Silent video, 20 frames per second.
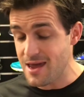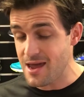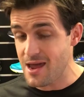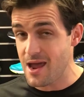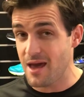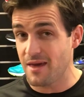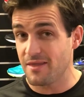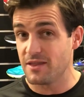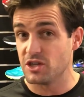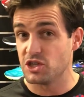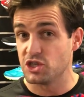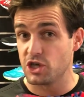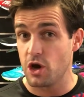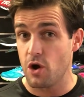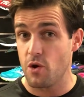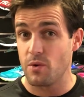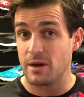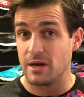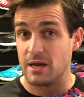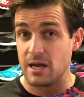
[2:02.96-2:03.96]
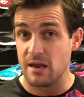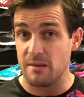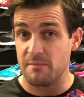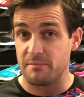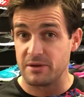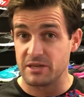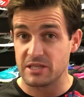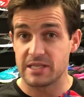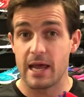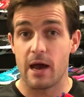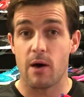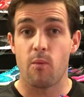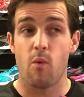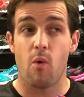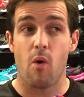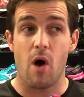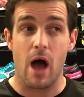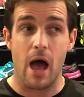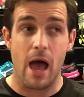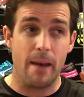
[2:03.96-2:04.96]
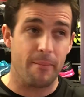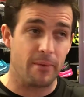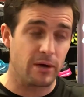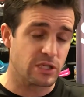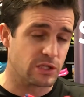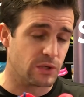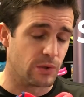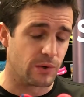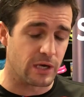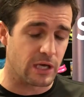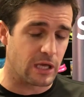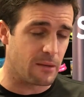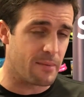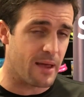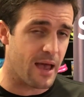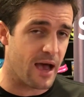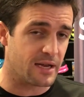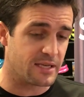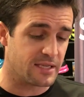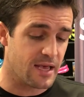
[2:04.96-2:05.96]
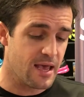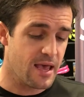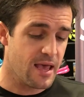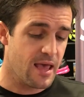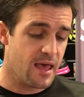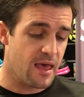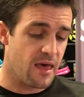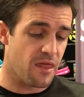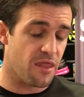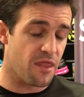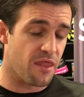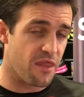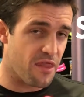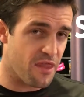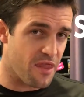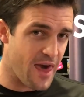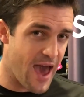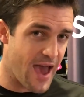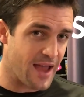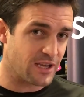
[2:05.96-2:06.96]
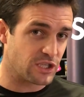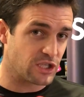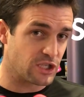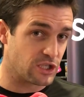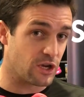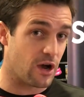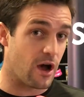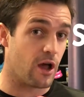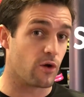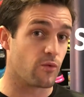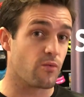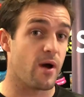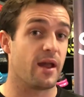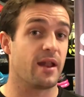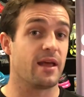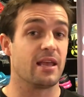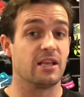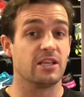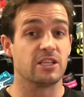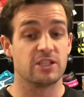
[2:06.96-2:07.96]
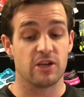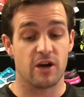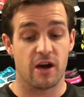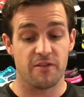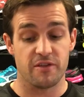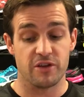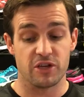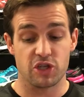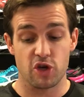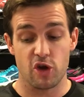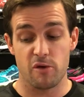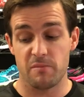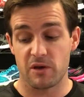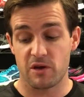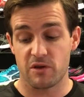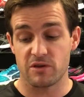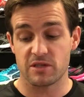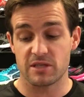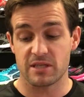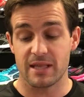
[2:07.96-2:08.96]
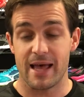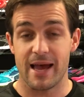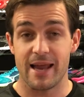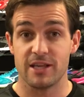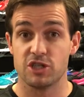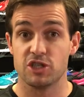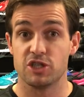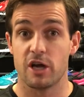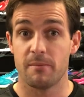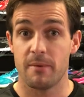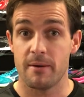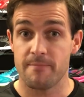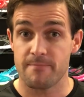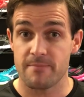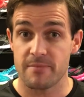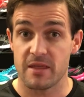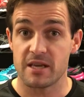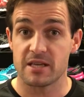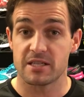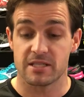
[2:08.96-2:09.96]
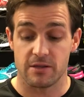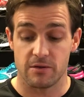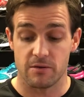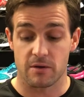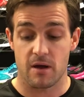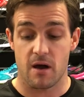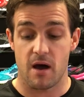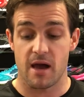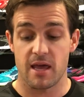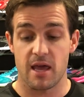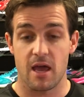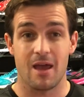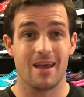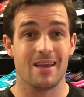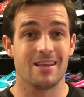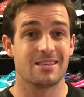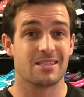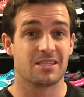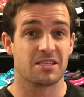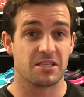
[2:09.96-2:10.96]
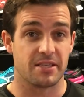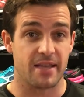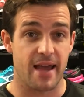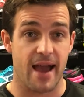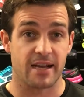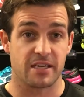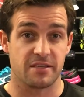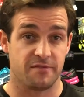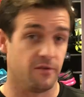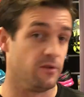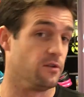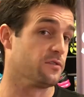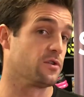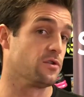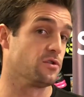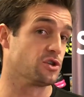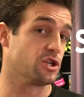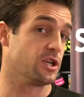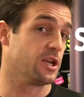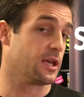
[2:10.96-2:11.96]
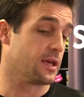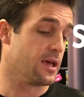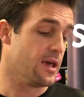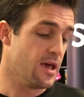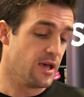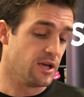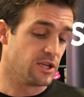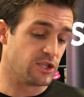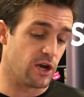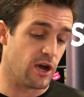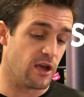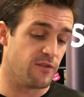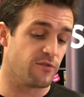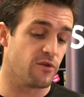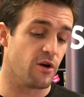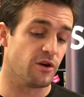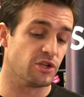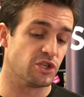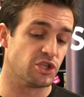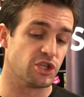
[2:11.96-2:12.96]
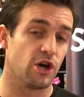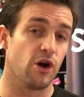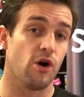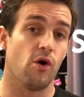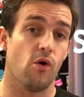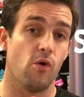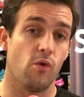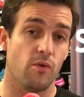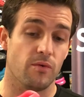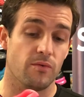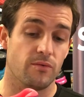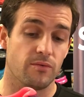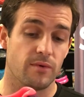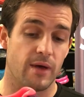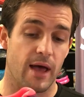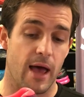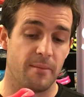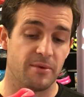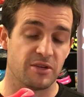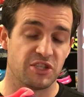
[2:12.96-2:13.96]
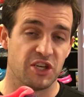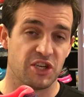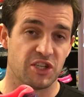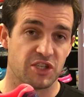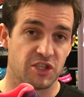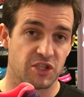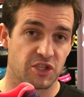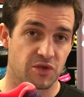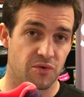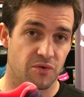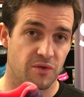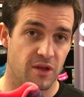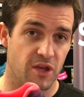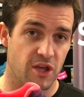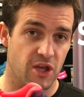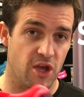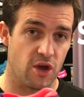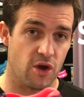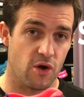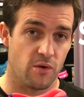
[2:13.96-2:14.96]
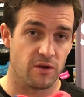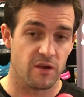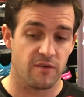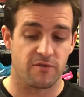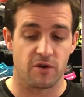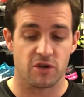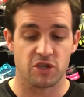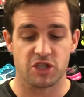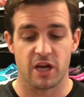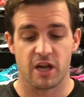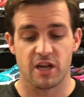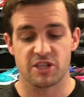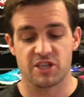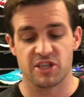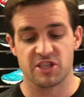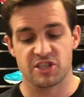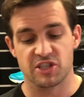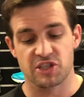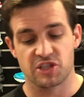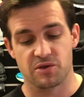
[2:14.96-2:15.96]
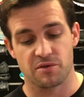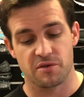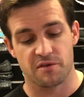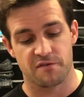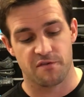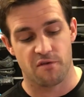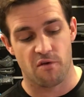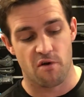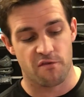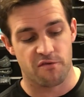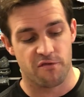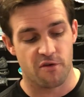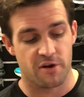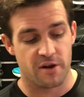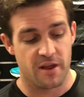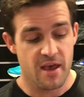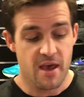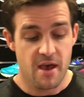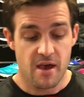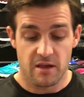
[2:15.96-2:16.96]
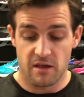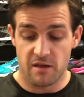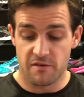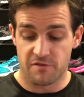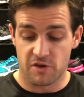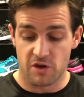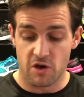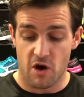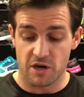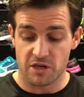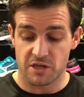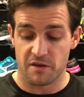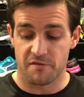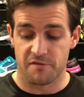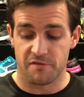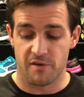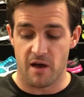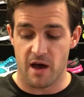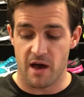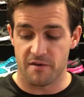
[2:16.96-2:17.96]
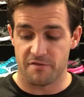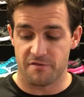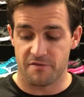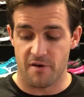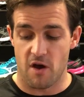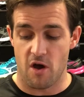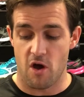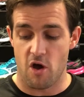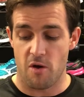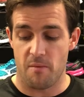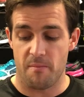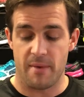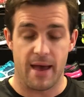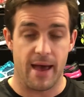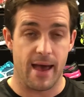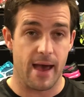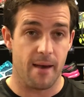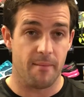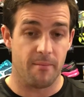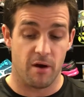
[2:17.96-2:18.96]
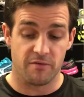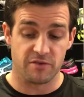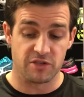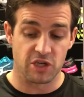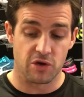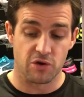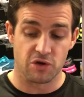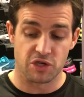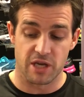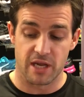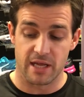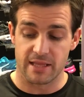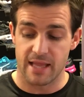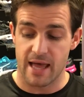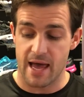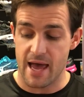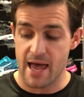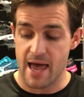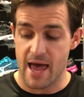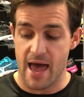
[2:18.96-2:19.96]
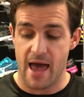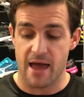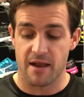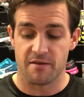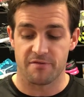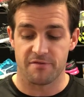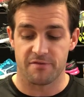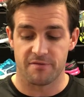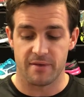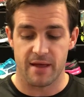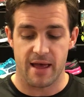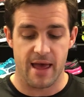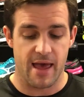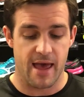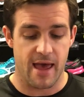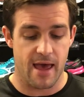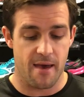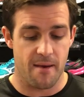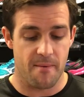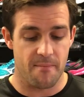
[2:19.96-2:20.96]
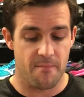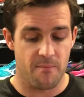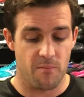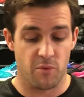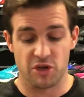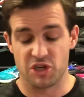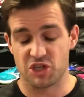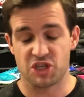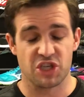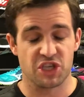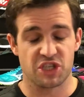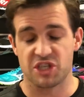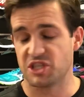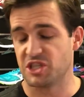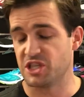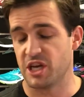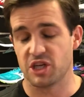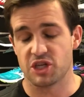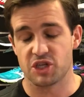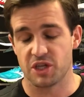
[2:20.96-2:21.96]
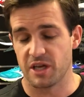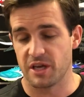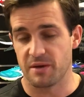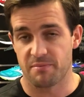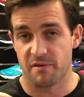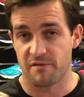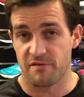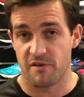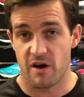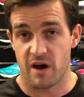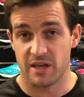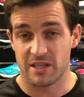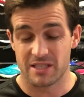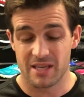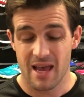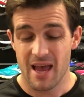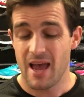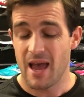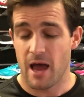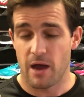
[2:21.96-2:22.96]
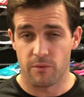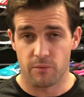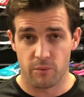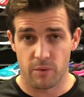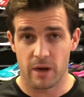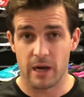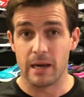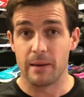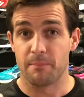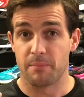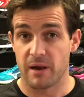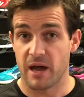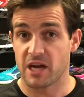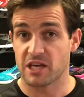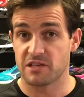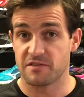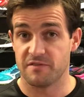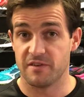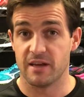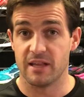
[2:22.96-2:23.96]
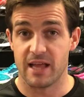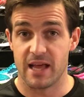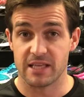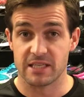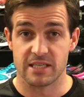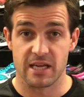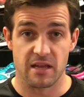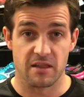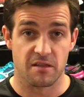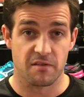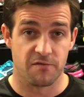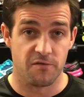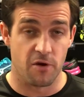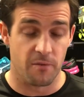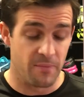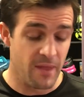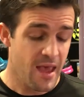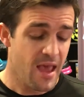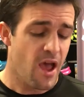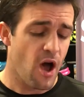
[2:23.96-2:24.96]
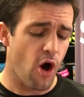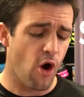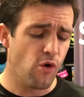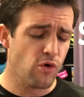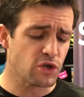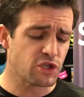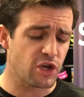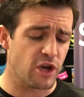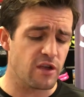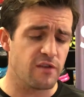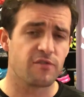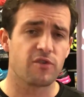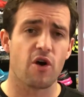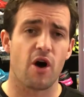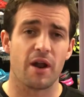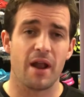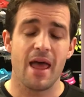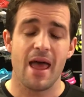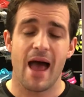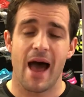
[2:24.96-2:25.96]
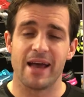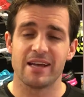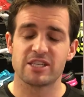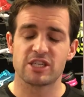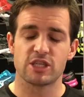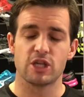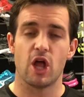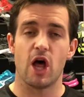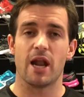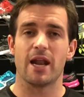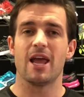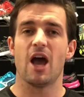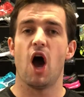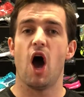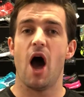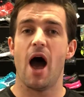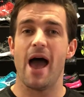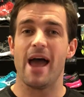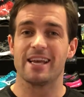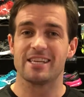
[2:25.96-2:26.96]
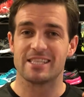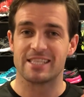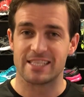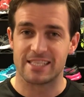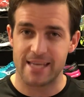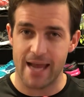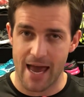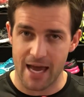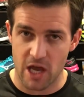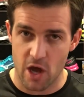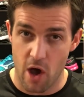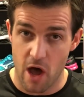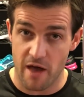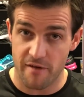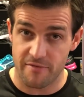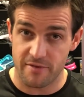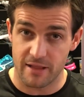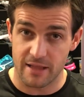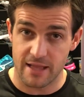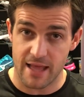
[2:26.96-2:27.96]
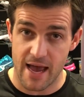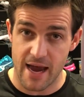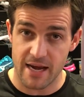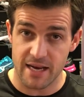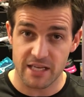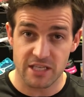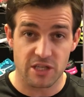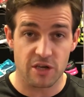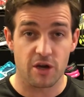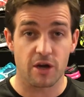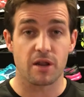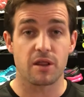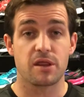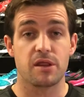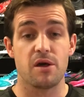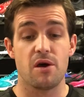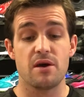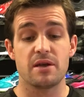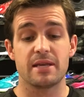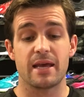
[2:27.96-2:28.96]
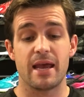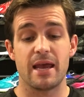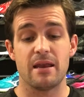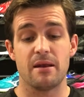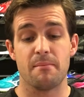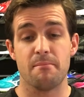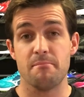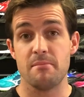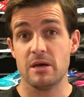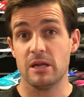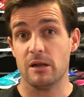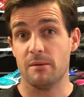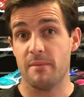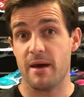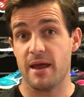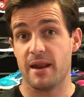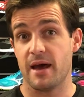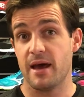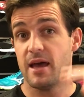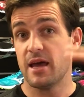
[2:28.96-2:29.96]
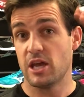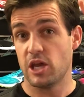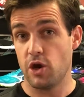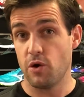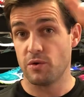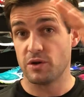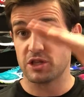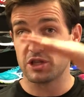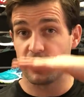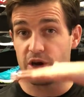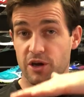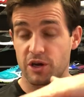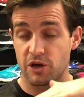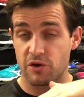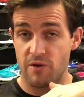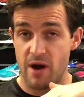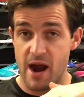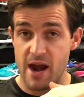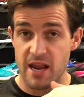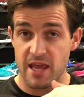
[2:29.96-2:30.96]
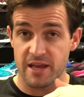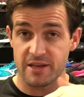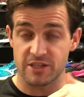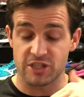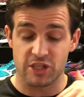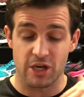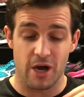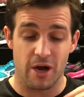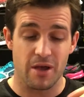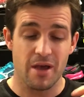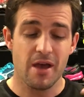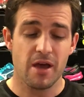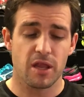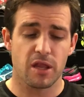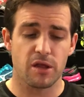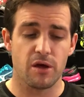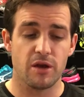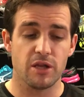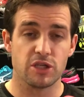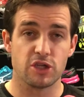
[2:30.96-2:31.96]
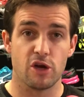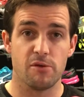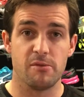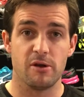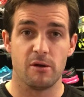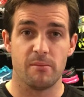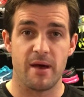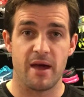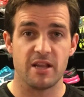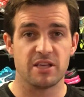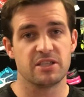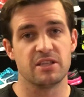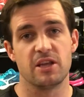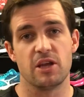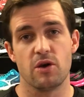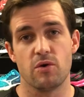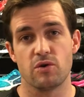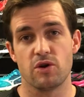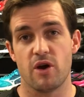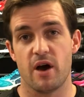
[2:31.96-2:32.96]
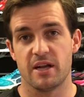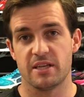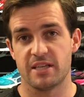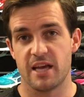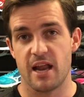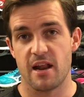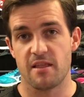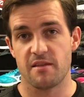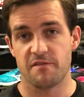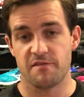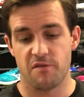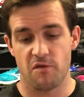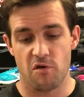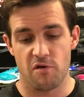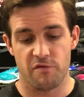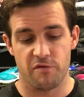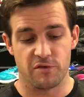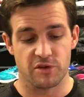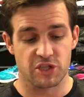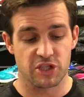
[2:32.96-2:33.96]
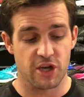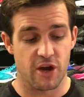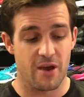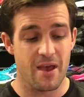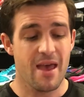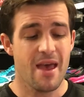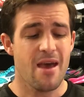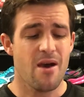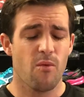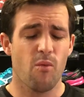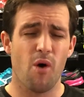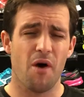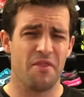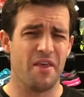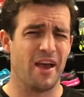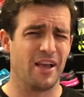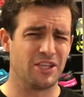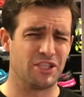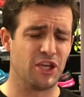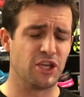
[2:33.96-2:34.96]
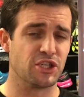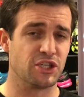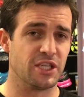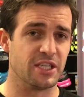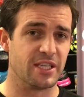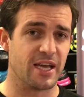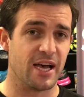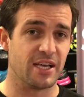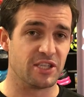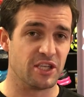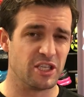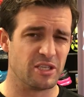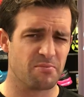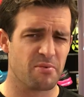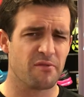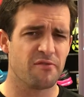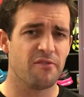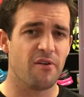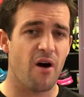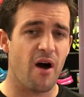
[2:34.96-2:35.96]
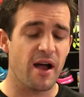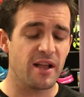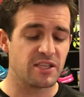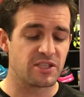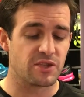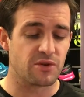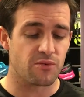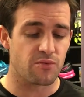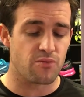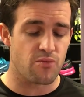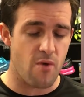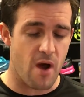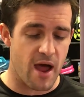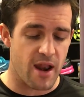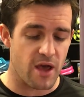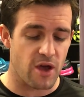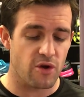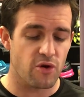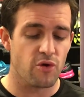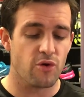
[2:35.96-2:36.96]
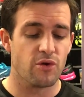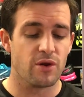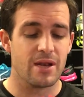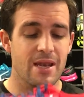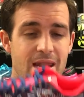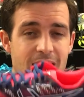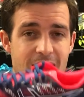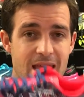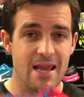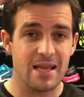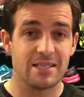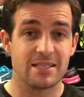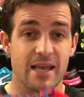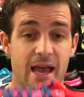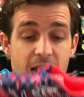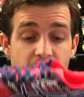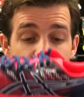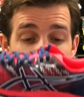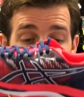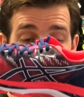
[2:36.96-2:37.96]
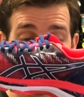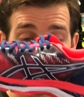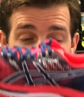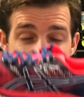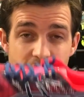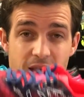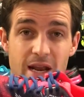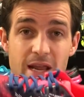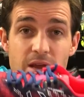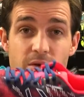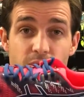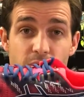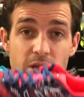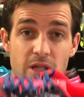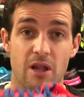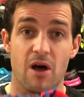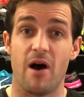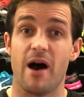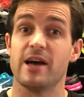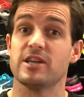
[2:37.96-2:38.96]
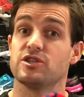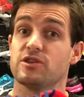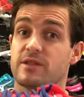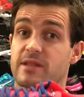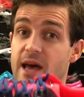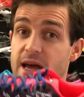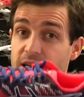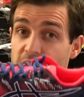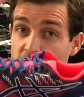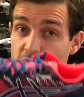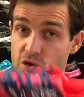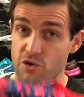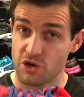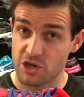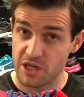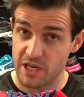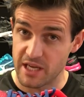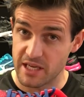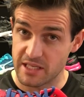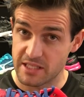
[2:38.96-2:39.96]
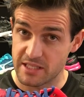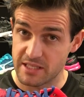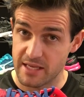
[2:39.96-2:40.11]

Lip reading: here the gel Nimbus. Now, why am I talking about that style of runner inside this shoe? Because, ladies and gentlemen, this little guy here is stacked full of cushioning. So you've got gel assistance through the heel, you've got gel assistance through the forefoot, you've got your flight foam, obviously cushioning layer, and which just essentially provides a really plush feel underneath the foot. Also, you've got a slightly higher stack height for the ladies. You've got a 13 millimeter heel to toe gradient, so 32 millimeters in the heel, 19 in the forefoot. So what that essentially does is provides the runner who needs and really relies on that cushioning,